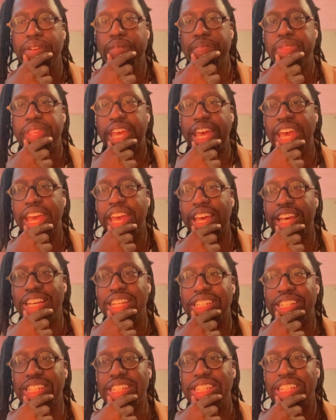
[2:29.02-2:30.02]

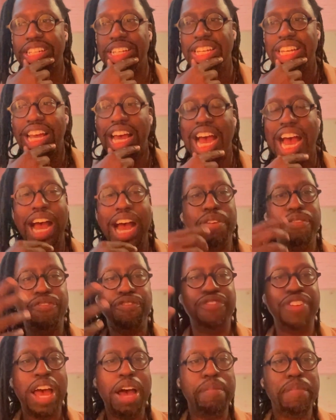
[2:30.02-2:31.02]
And I
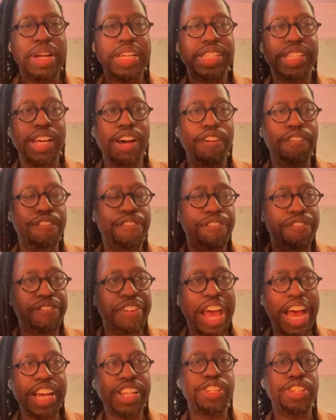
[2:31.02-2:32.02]
found myself
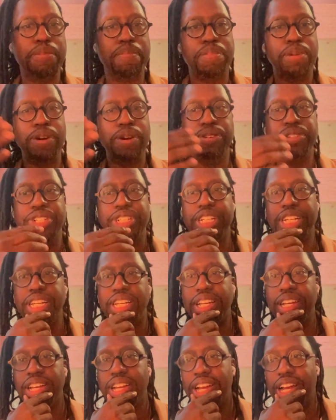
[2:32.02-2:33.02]
fast approaching
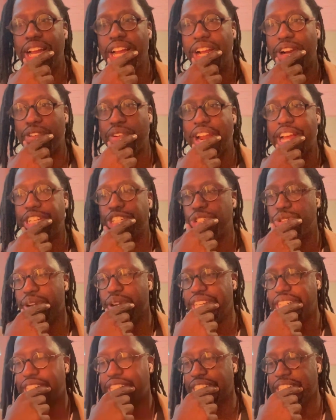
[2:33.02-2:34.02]

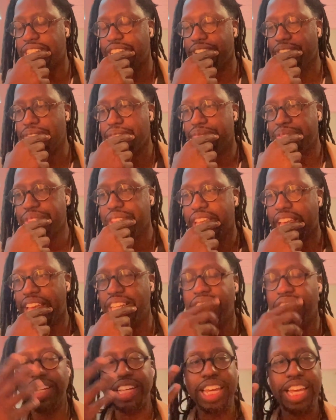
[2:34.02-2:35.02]
graduation and
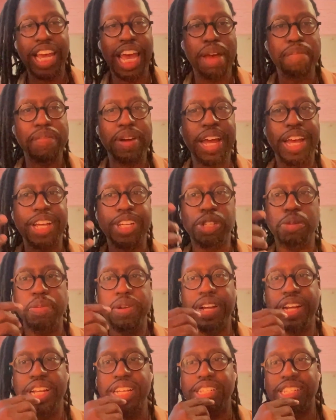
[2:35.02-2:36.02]
looking at my
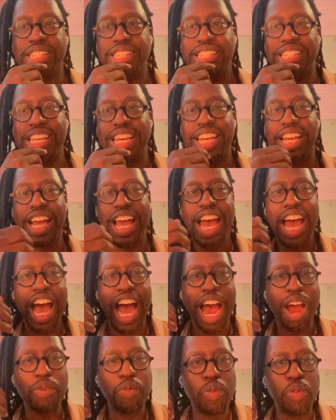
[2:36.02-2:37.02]
experience and saying, I
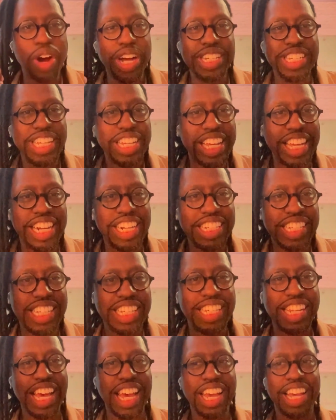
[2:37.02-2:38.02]
want to get into
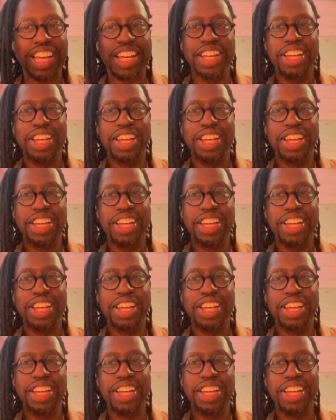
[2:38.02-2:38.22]
tech,